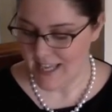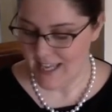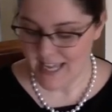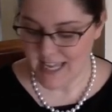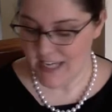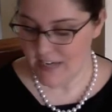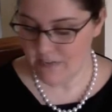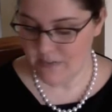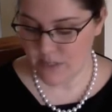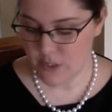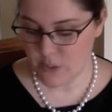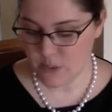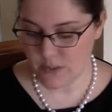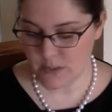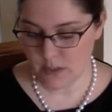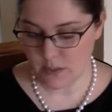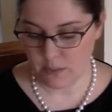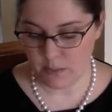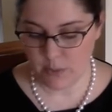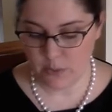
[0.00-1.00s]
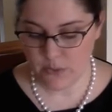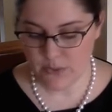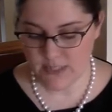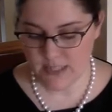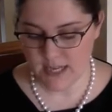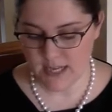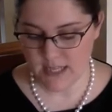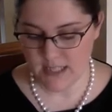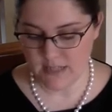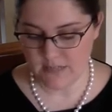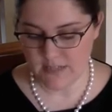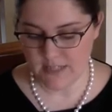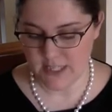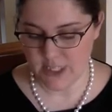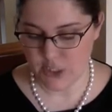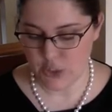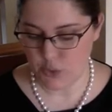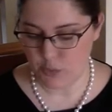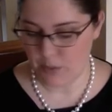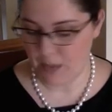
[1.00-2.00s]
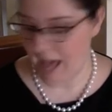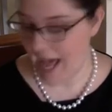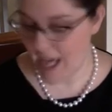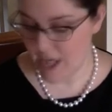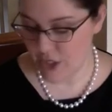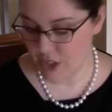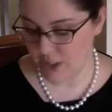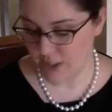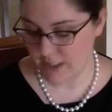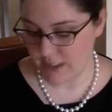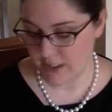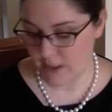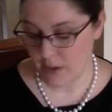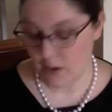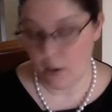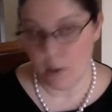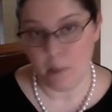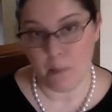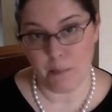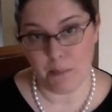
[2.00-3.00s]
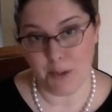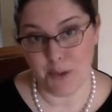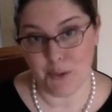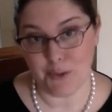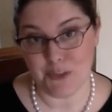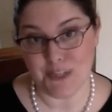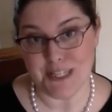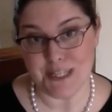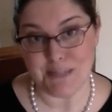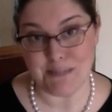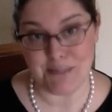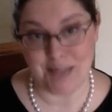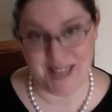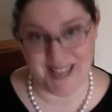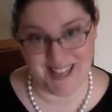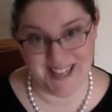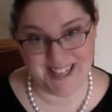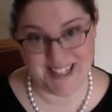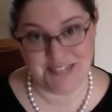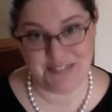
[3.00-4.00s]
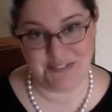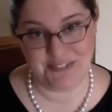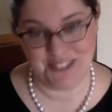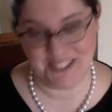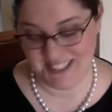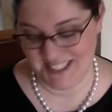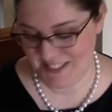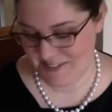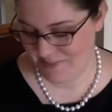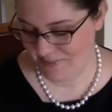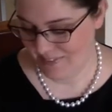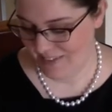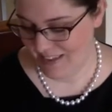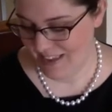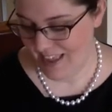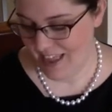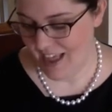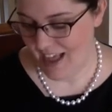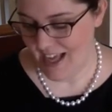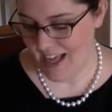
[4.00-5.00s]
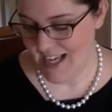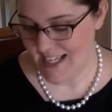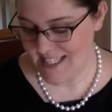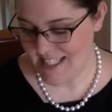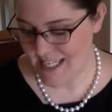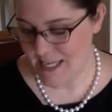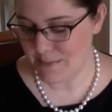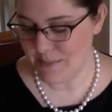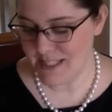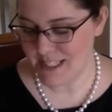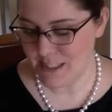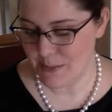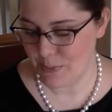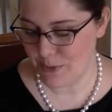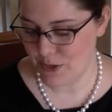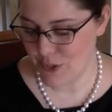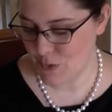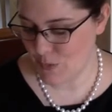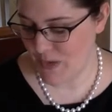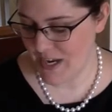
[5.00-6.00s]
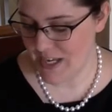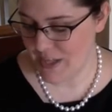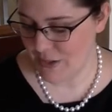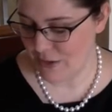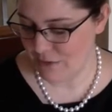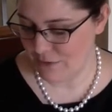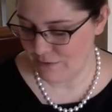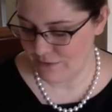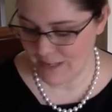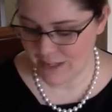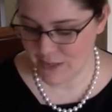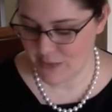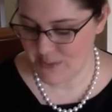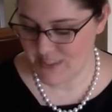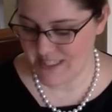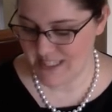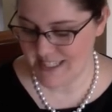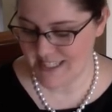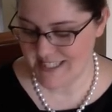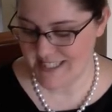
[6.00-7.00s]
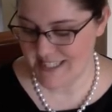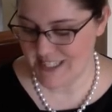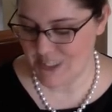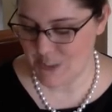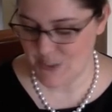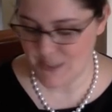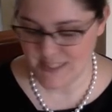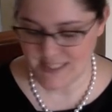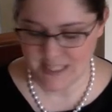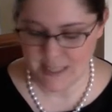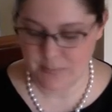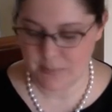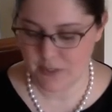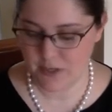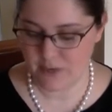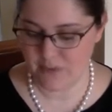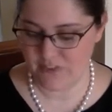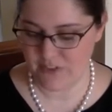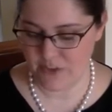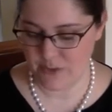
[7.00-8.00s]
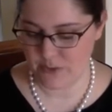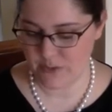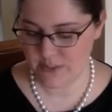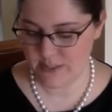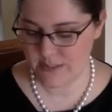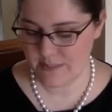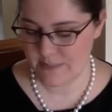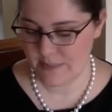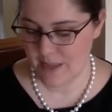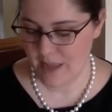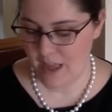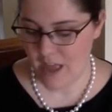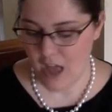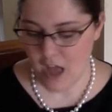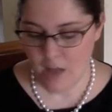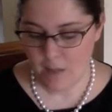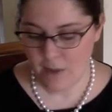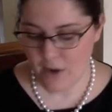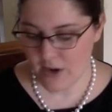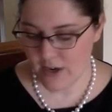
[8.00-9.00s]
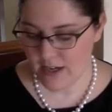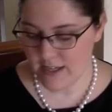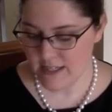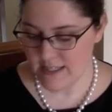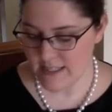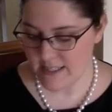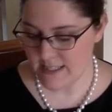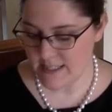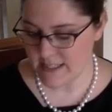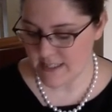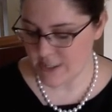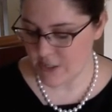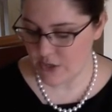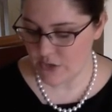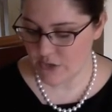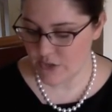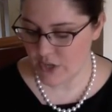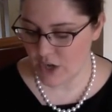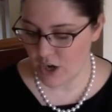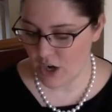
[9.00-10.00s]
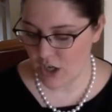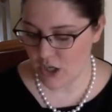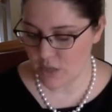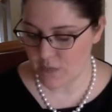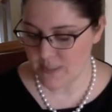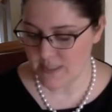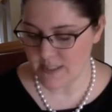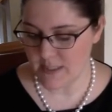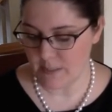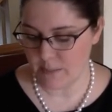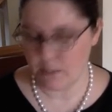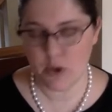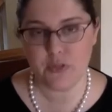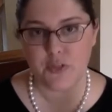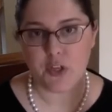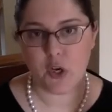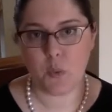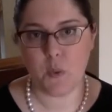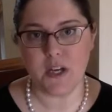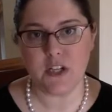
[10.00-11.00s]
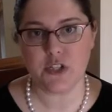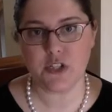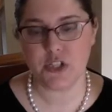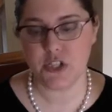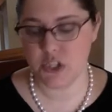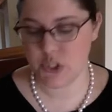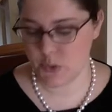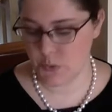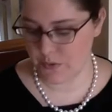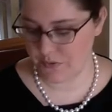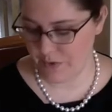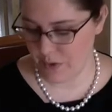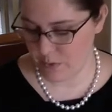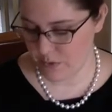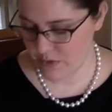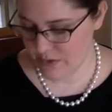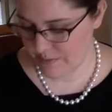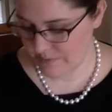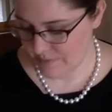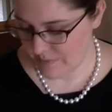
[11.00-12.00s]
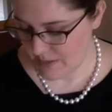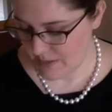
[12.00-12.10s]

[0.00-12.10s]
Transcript: Individuals on both sides of the issue passionately, but respectfully, attempted to persuade their fellow citizens to accept their views. Americans considered the arguments and put the questions to a vote.